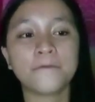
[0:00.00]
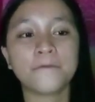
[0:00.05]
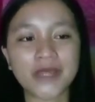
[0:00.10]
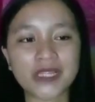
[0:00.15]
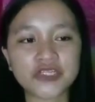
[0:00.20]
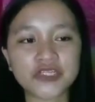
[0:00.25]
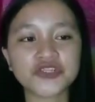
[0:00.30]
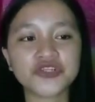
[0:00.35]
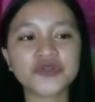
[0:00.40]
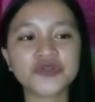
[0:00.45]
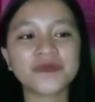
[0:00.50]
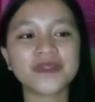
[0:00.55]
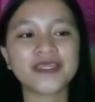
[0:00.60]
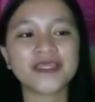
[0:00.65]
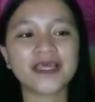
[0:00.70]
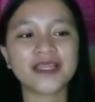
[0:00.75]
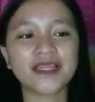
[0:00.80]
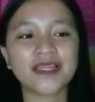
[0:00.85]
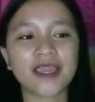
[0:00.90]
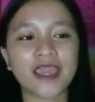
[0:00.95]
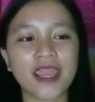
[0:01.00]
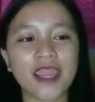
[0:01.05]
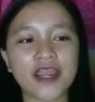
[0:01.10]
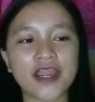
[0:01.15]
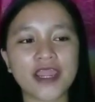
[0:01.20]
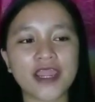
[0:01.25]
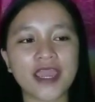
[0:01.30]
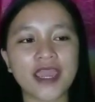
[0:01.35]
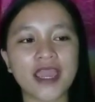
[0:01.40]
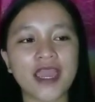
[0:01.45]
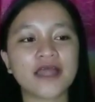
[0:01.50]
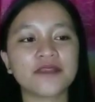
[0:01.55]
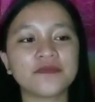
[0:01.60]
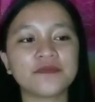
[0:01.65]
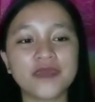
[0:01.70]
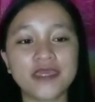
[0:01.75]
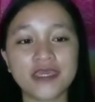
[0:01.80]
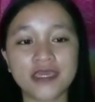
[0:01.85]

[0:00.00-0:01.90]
Metro Manila area and